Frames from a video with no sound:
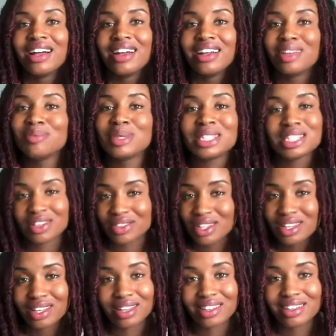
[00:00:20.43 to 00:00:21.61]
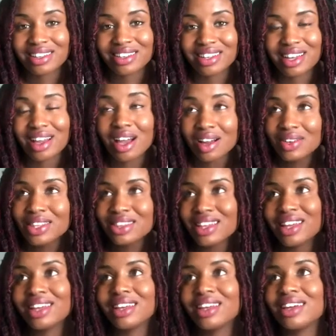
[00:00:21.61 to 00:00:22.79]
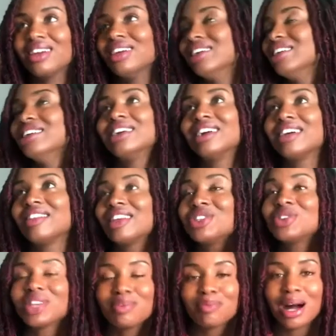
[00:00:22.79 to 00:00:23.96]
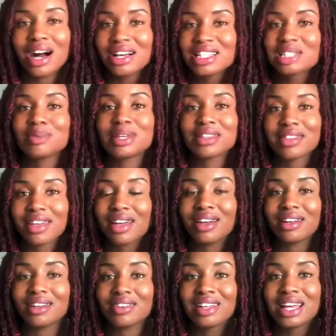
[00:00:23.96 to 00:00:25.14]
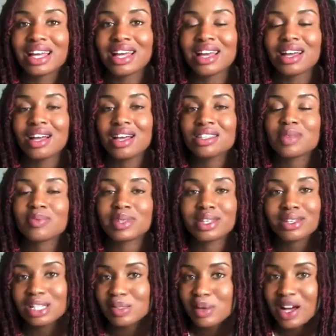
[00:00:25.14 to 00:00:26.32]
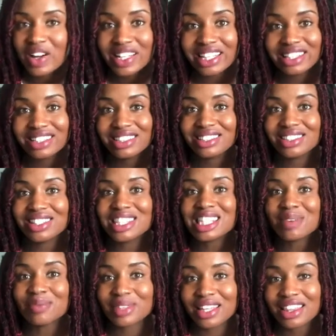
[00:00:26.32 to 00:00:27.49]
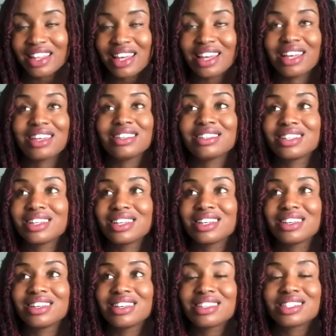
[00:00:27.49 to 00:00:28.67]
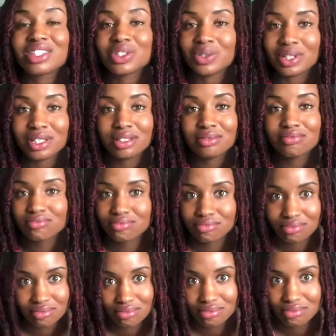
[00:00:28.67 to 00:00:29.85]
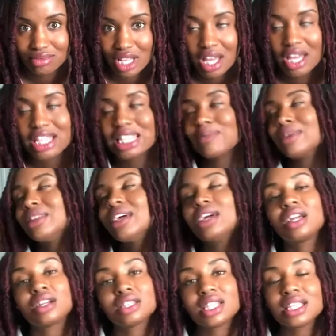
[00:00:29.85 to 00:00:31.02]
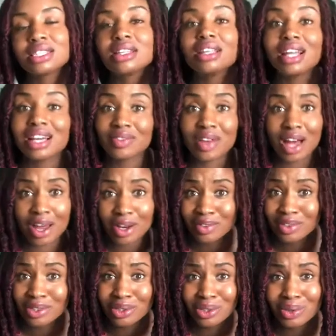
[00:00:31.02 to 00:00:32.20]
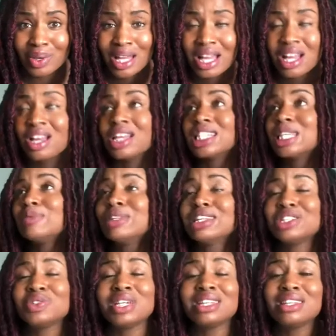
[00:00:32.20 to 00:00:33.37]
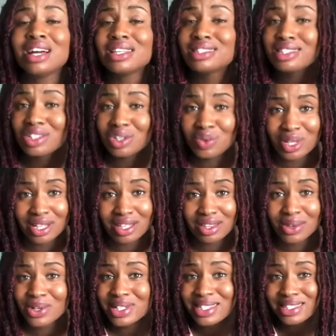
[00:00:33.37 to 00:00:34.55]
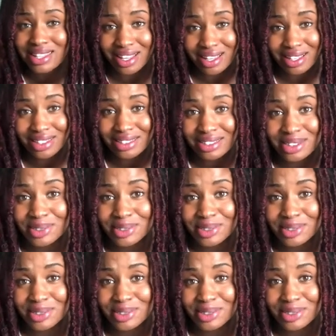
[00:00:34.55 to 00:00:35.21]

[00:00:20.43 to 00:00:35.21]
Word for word: It means everything. Everything that you can possibly think of has something good about it and something that is annoying. Something that irritates the life out of you, something that you cannot deal with or stand.